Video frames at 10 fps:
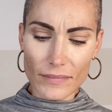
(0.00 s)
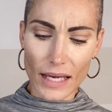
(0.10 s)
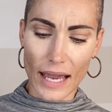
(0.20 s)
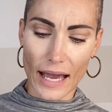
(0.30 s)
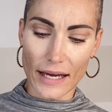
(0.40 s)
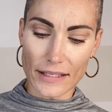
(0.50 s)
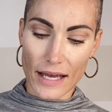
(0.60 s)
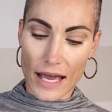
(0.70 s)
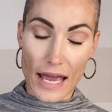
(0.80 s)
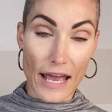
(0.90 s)
and
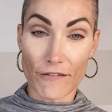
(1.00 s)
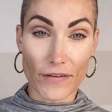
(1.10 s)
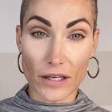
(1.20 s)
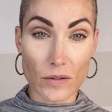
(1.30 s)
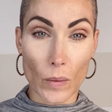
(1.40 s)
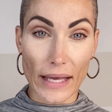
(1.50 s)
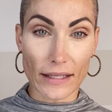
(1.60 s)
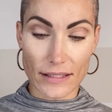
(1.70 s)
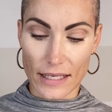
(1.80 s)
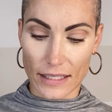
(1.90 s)
it feels
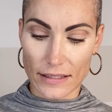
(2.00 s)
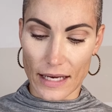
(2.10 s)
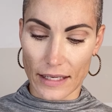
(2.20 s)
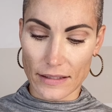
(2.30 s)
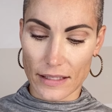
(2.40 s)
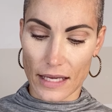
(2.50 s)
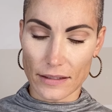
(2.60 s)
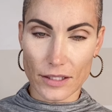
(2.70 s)
weightless like a second skin.